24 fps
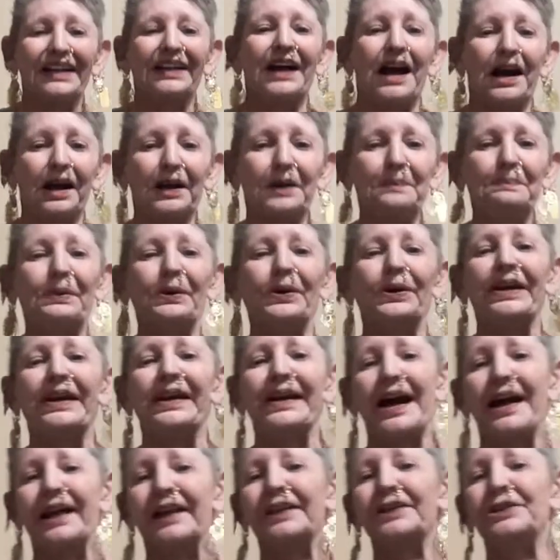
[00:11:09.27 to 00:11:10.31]
Gangapuri
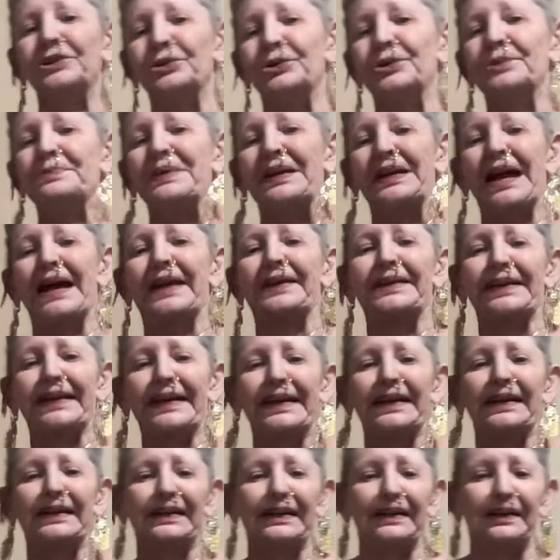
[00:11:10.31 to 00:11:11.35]
Kali
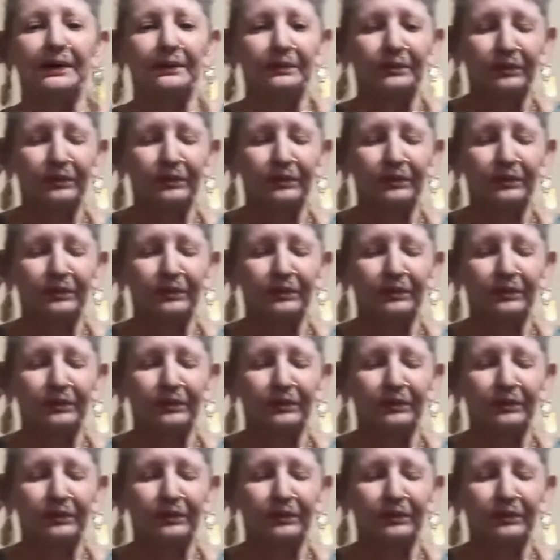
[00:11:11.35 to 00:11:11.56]
Udamanandagiri.